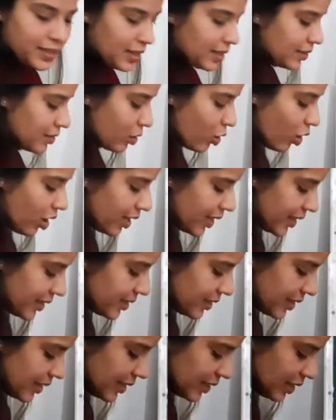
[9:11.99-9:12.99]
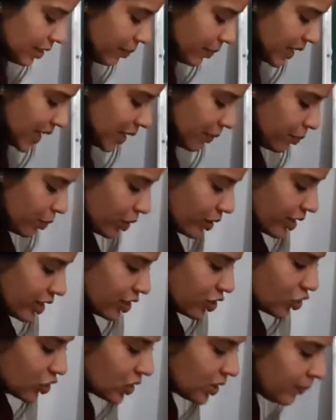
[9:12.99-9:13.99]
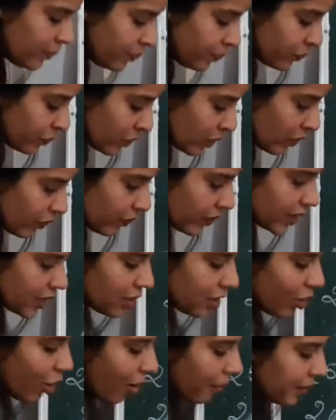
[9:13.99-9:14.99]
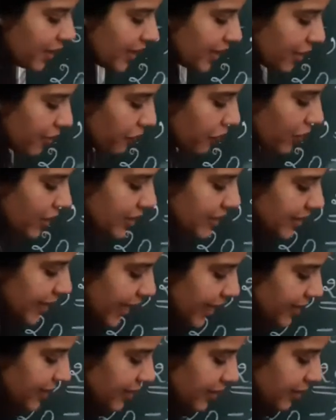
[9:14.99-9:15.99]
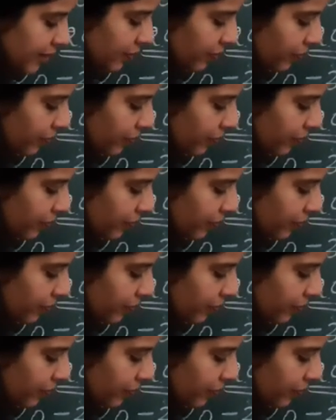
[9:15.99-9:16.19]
is called as arithmetic progression with common difference as